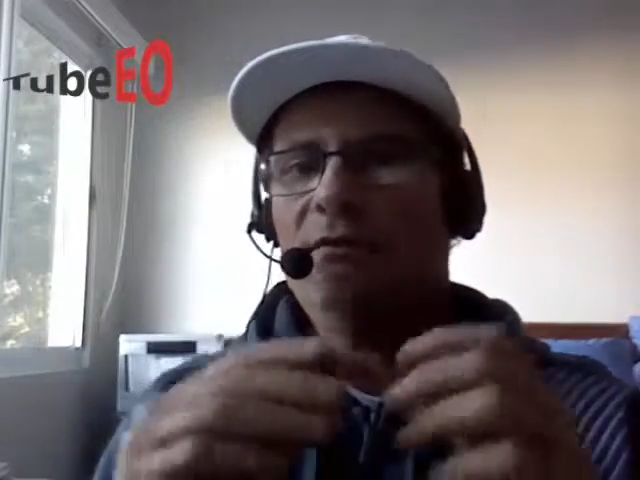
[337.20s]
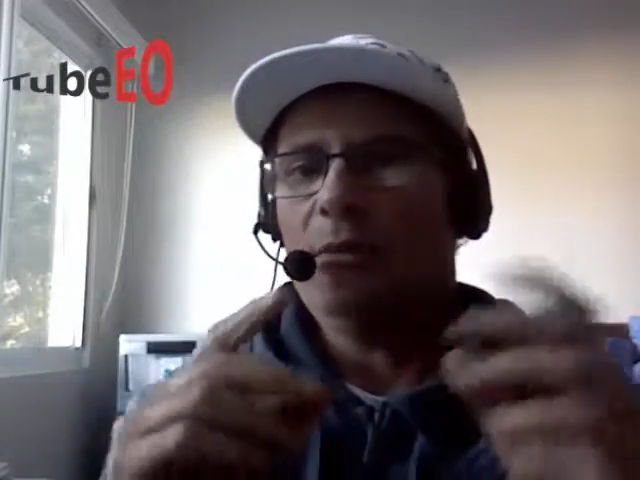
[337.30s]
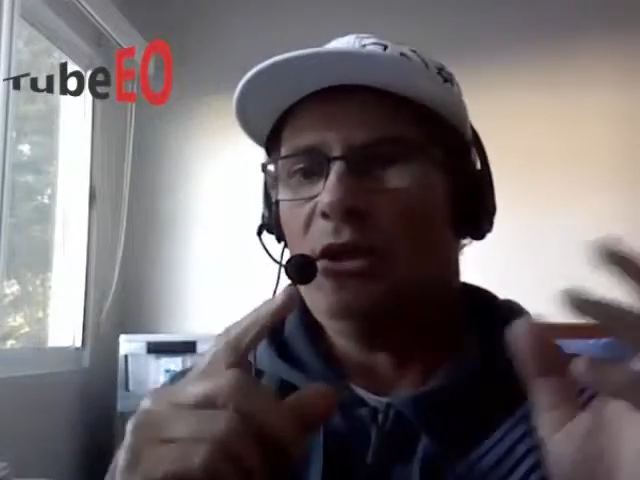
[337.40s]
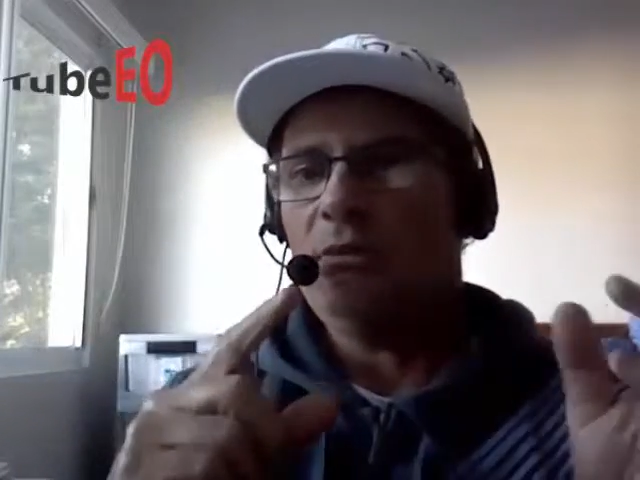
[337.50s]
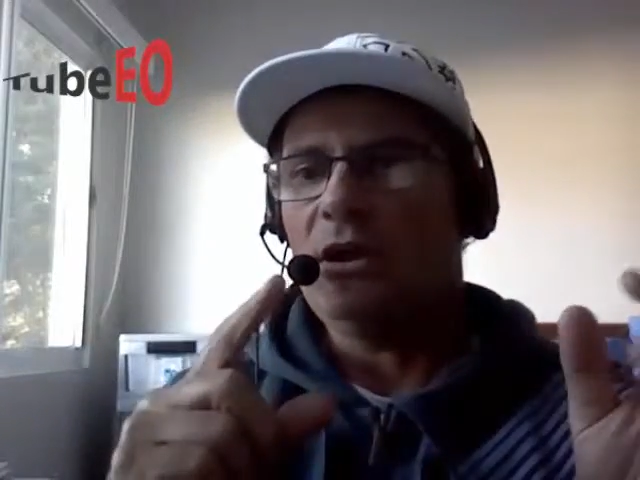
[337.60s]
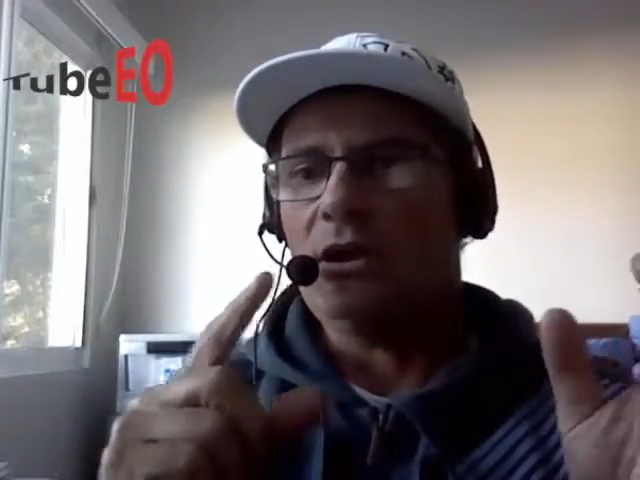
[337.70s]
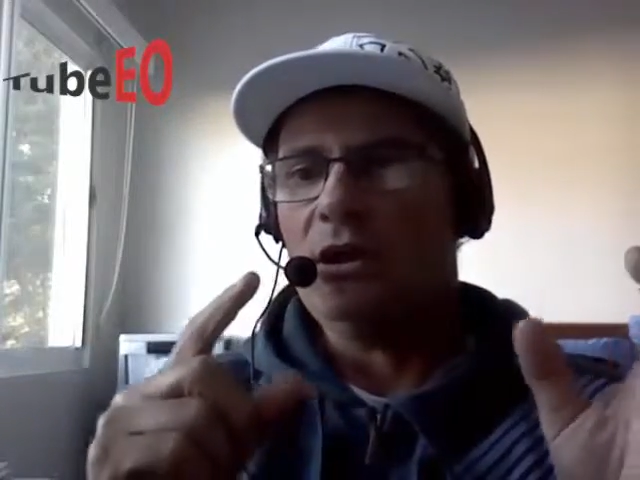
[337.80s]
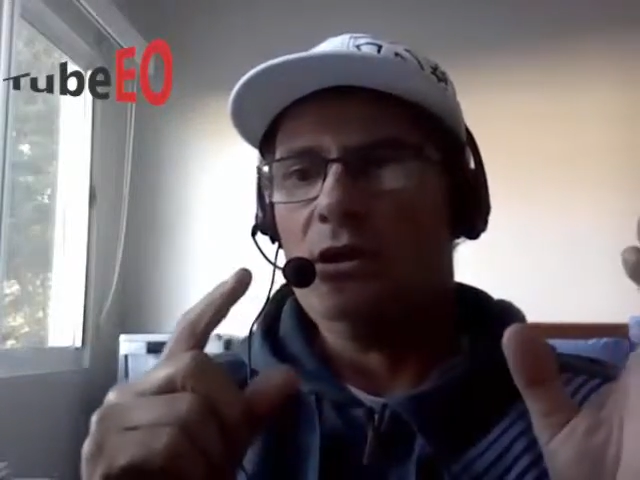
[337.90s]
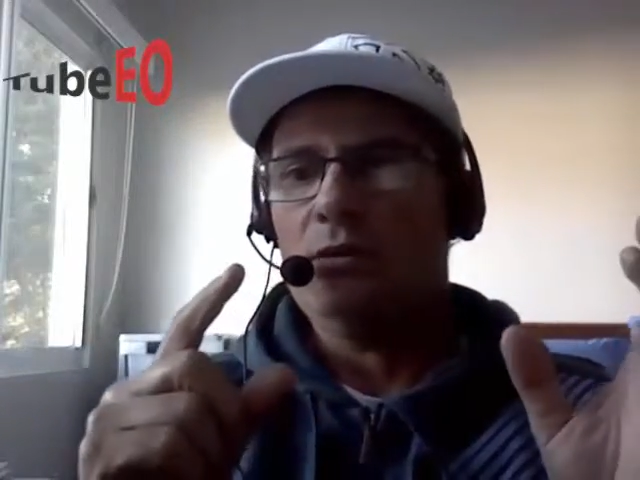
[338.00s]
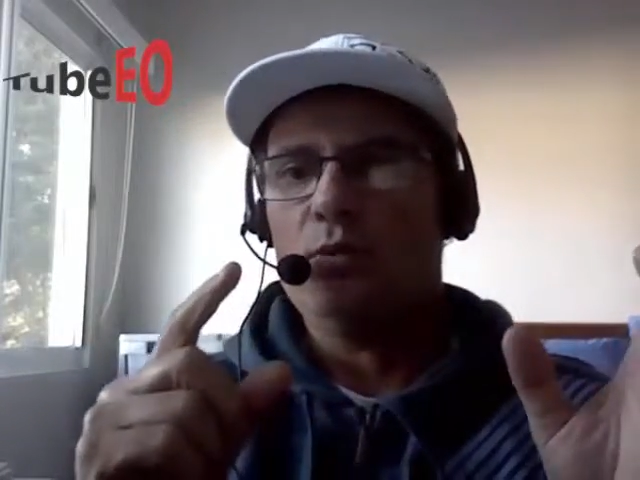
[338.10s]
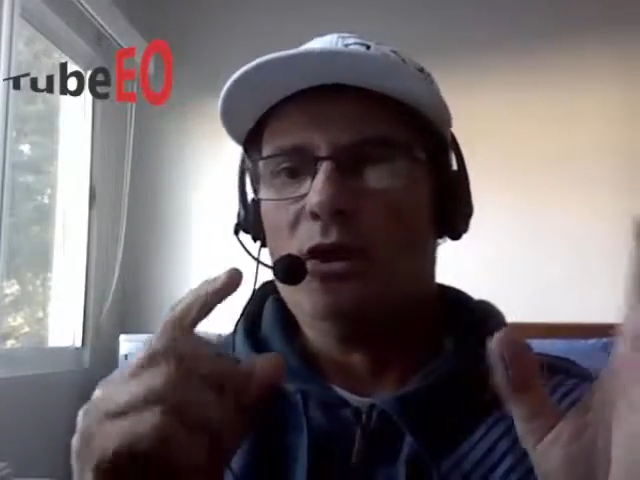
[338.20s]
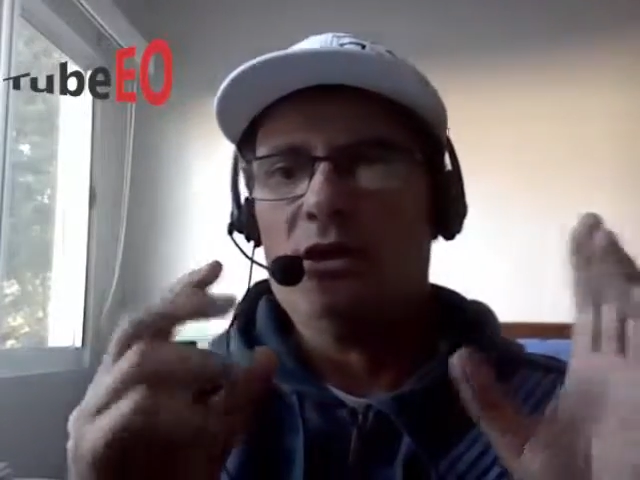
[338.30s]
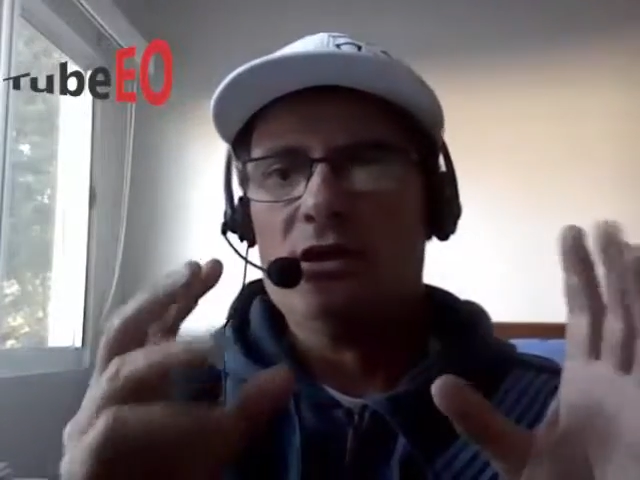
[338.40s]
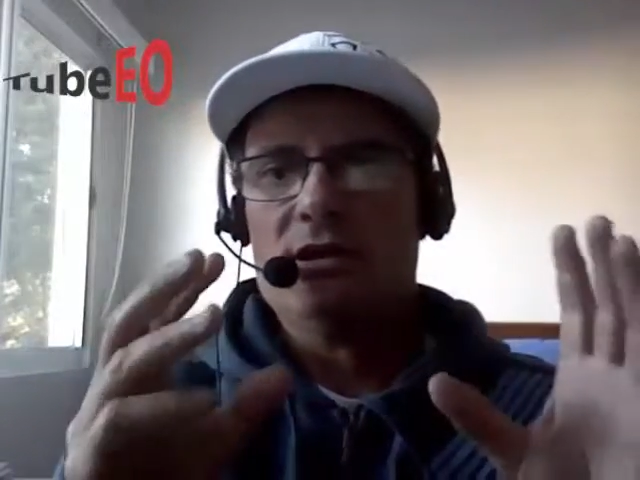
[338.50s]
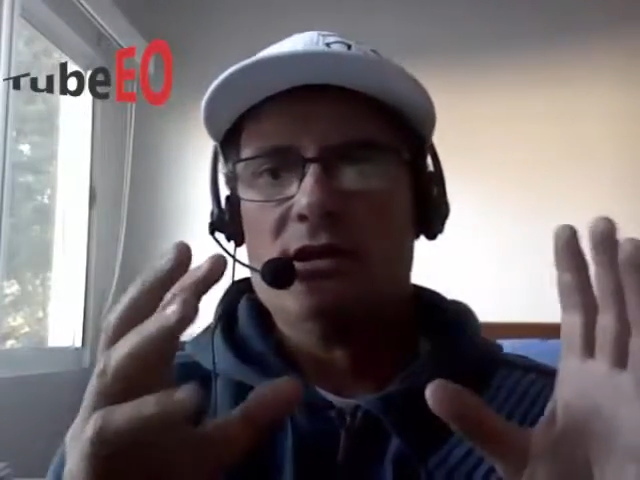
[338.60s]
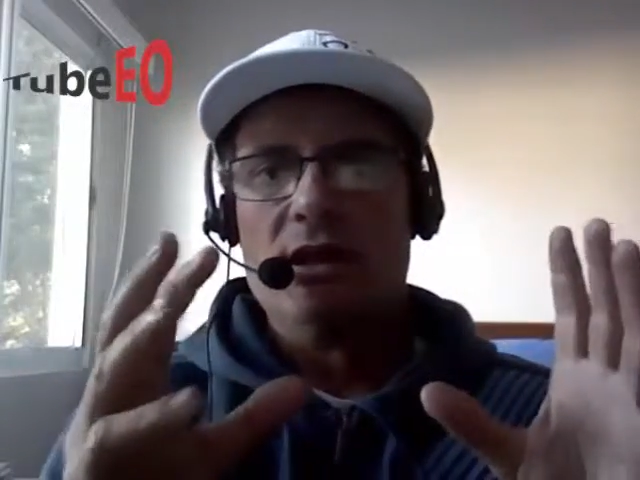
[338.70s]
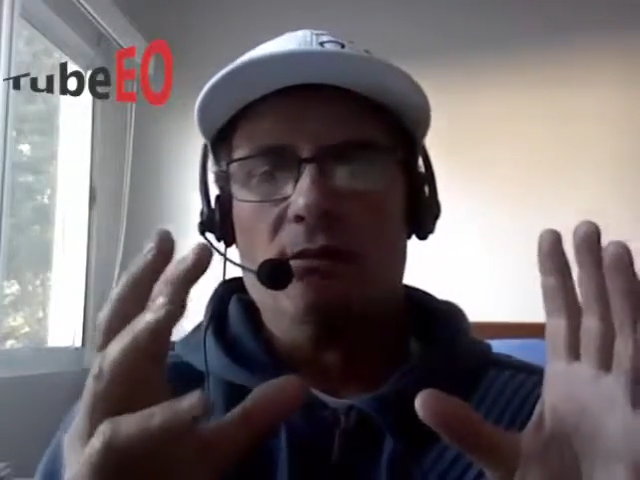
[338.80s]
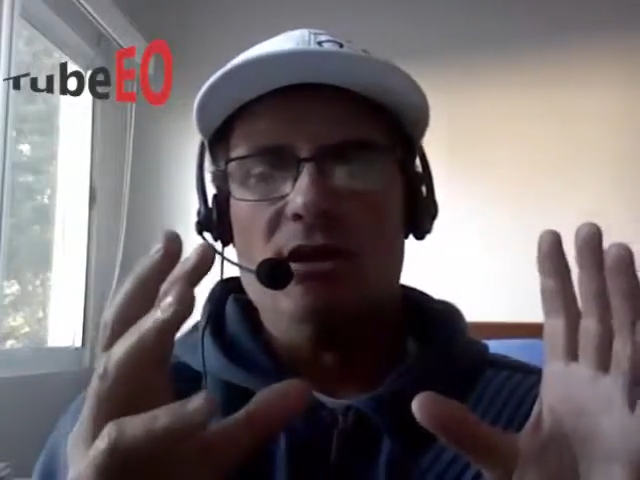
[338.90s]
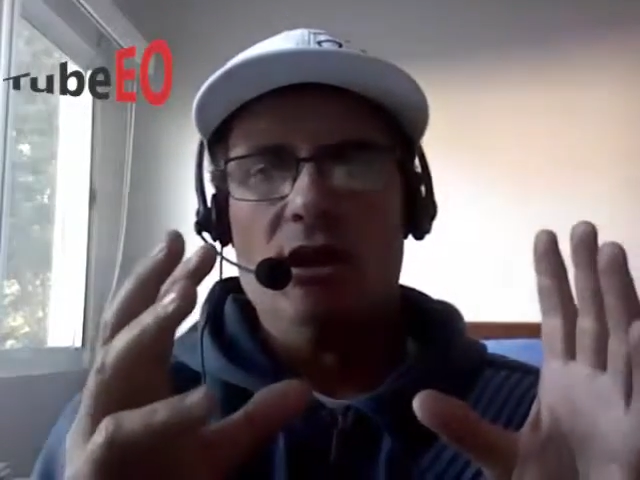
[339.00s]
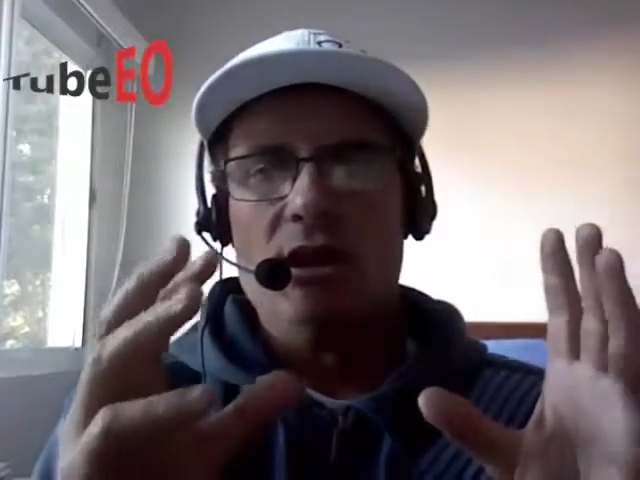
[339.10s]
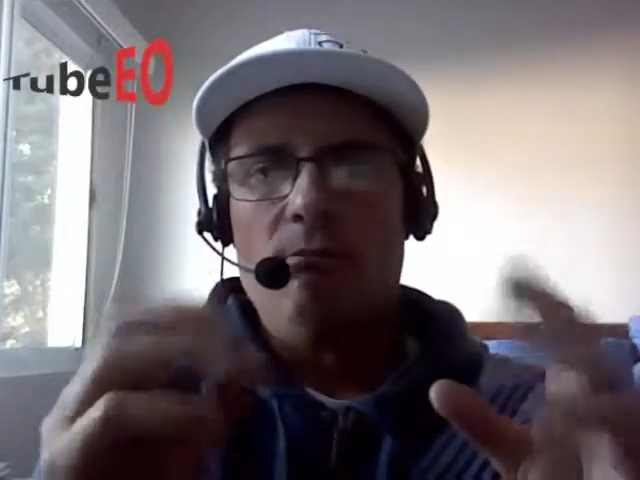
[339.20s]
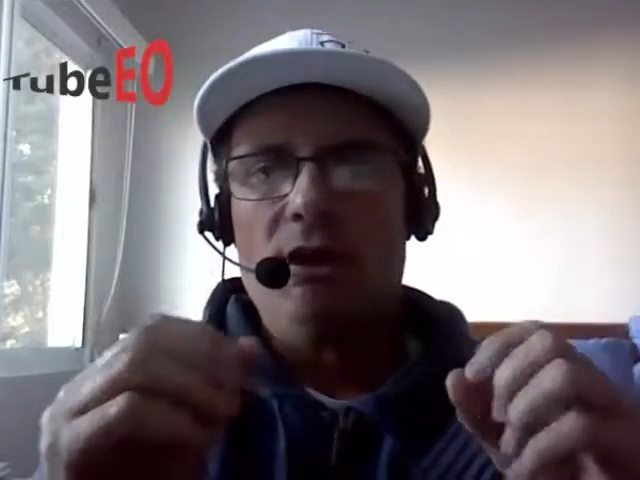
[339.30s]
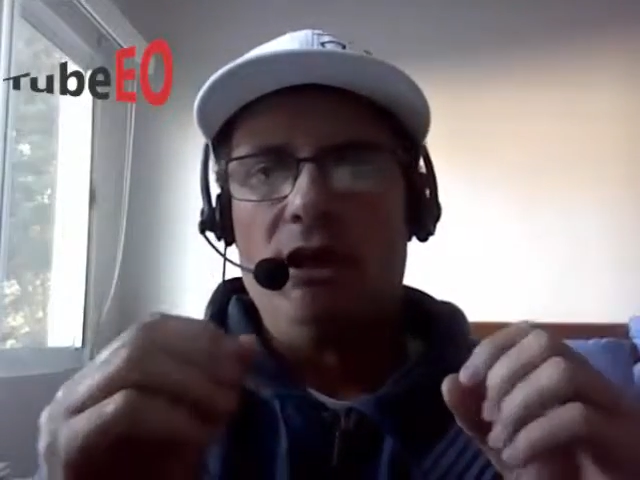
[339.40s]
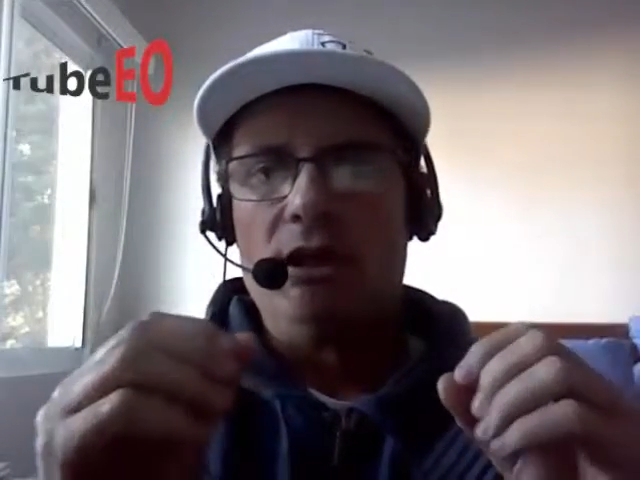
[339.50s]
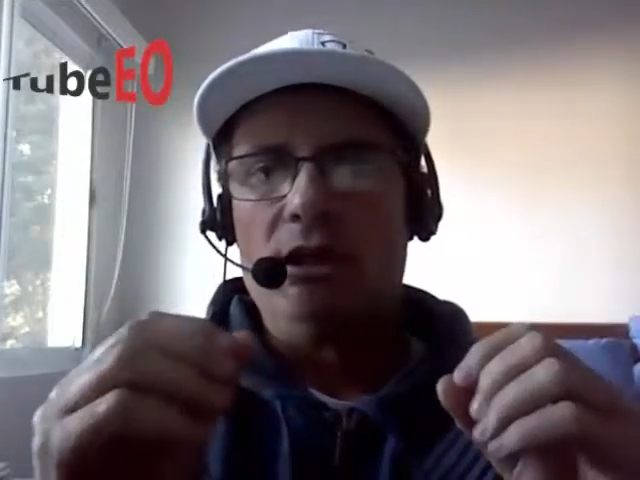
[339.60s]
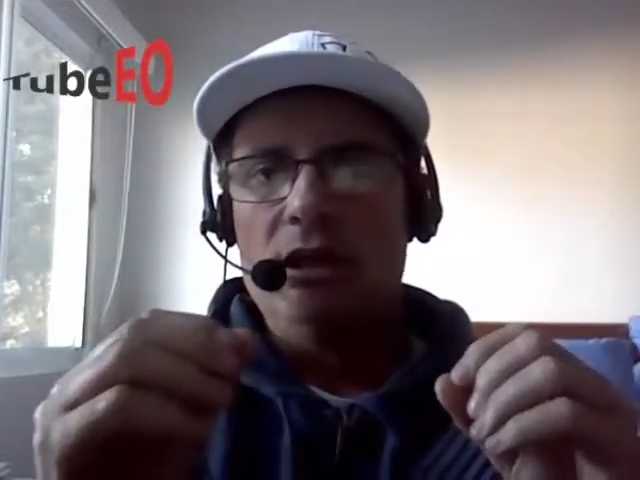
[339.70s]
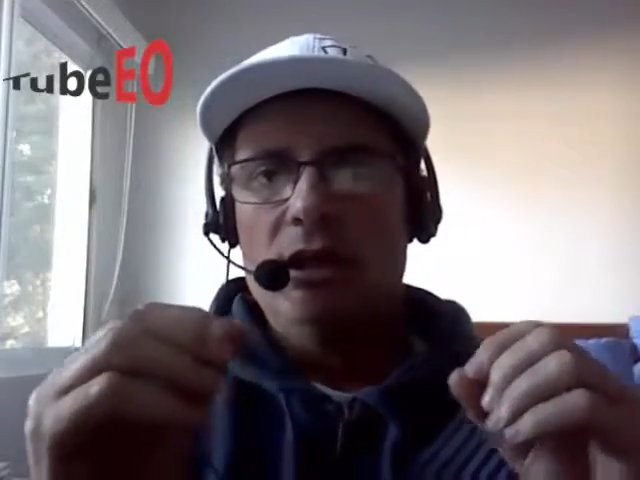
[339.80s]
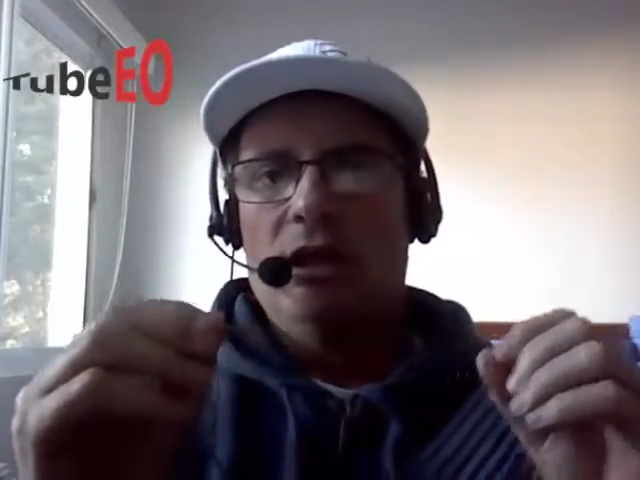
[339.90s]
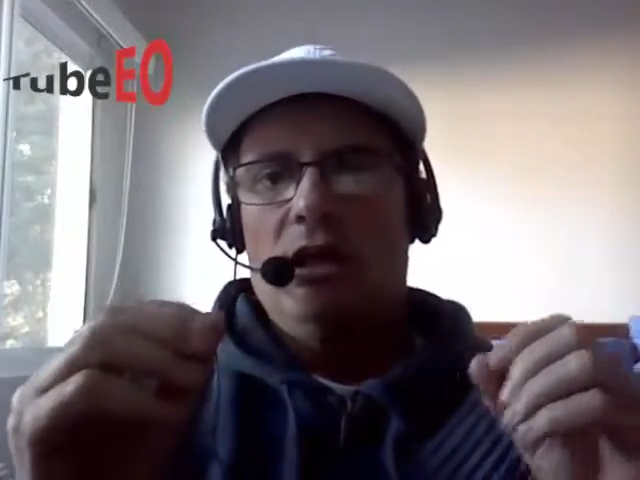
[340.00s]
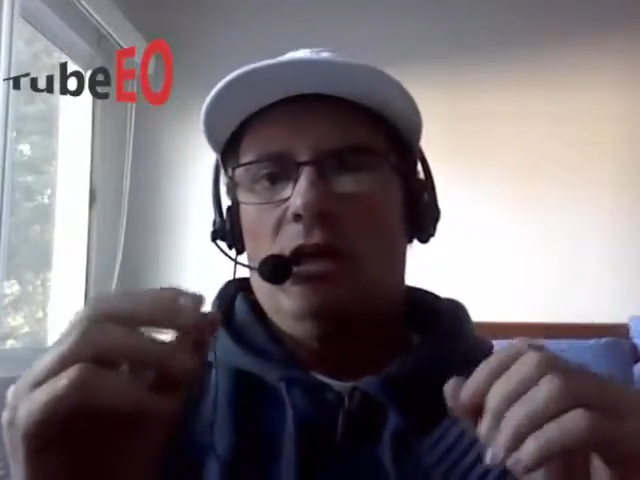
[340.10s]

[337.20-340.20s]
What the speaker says: If people, when you set up your campaign,